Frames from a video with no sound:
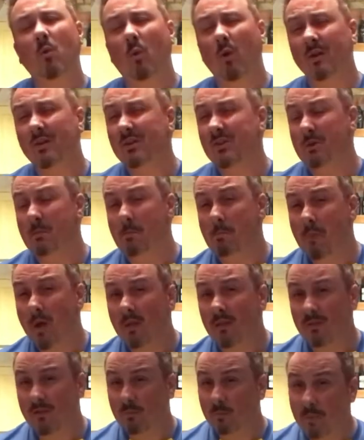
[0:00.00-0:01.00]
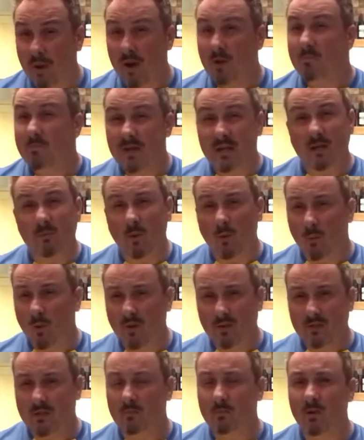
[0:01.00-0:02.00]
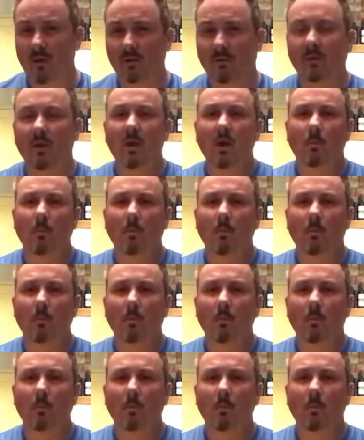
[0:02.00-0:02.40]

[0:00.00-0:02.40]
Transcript: once a month, bare minimum, once a month.